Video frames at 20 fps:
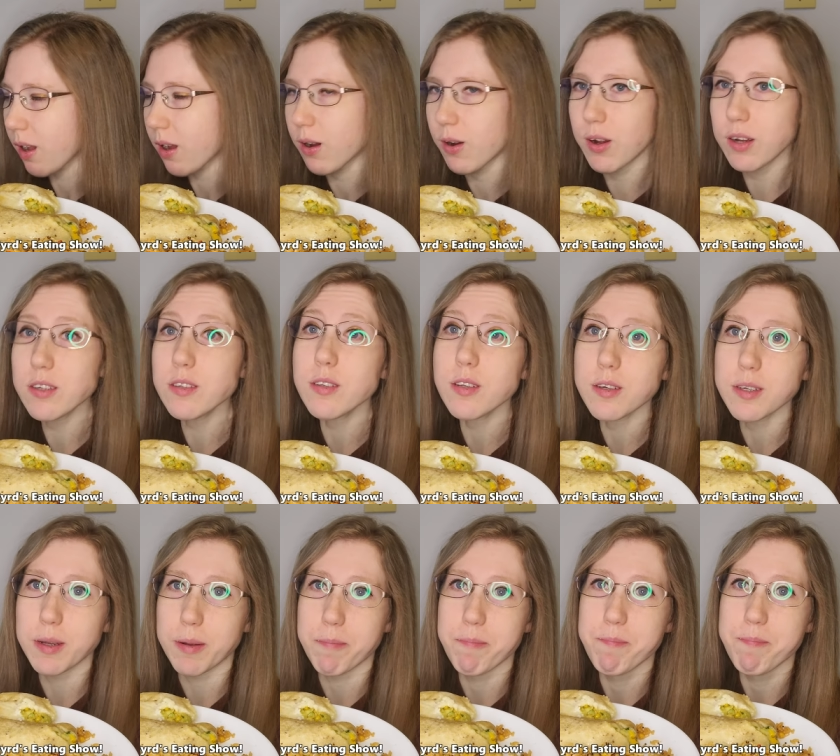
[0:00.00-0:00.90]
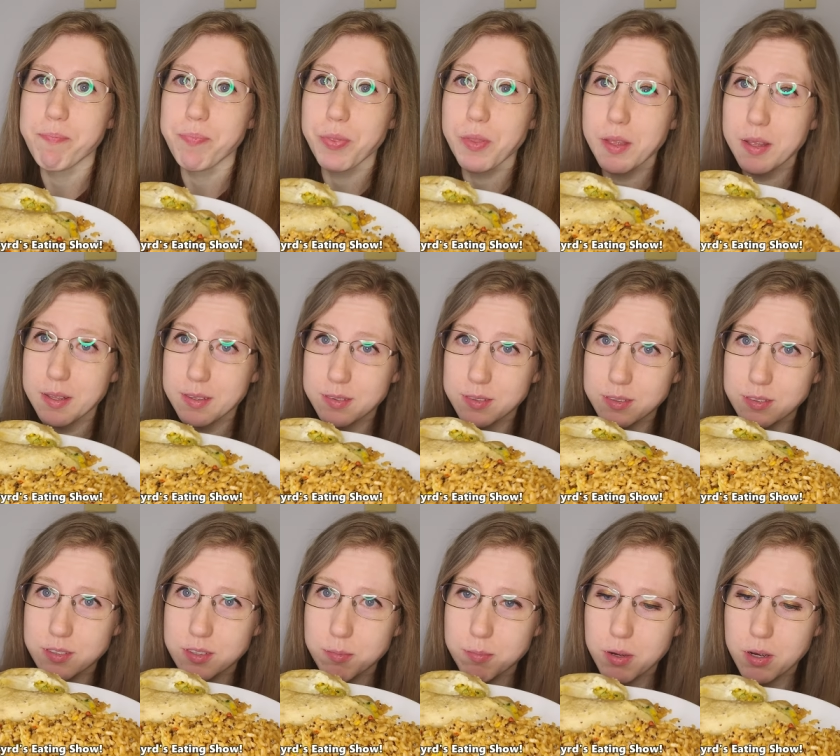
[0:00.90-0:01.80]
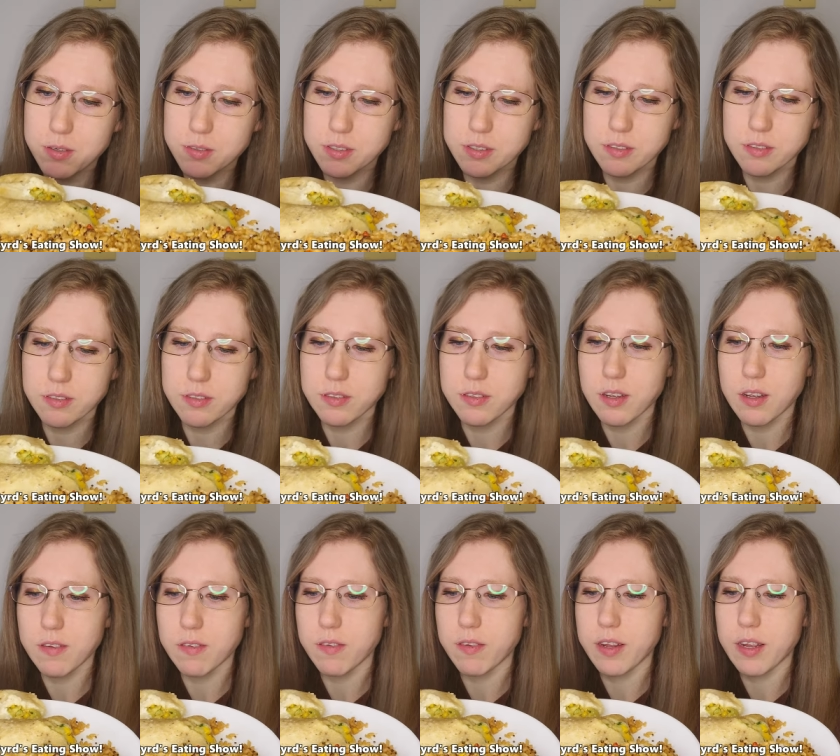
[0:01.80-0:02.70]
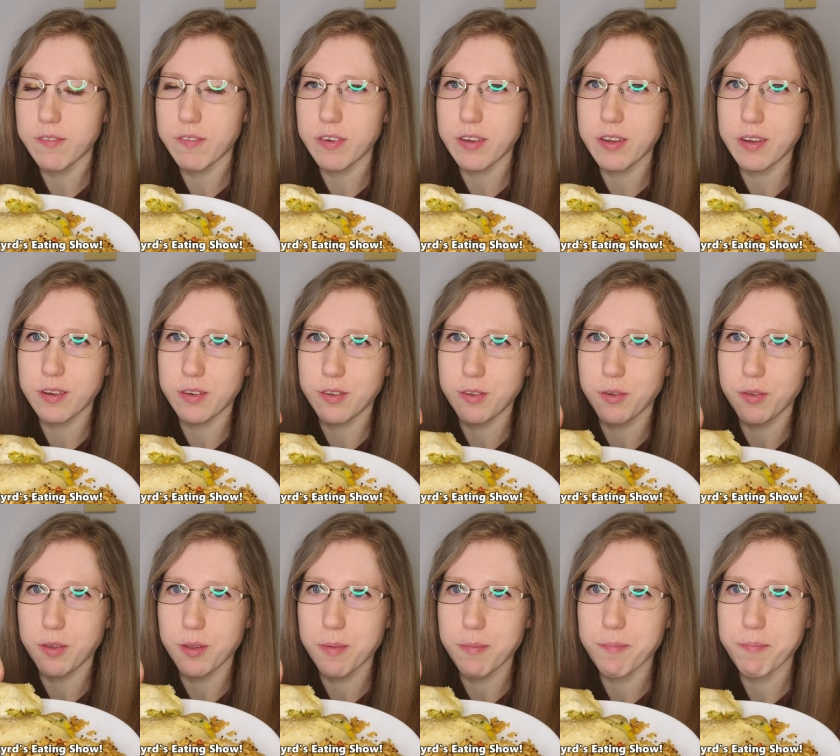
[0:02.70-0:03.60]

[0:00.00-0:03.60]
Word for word: Oh, I can tell you, these tamales definitely have a kick to it.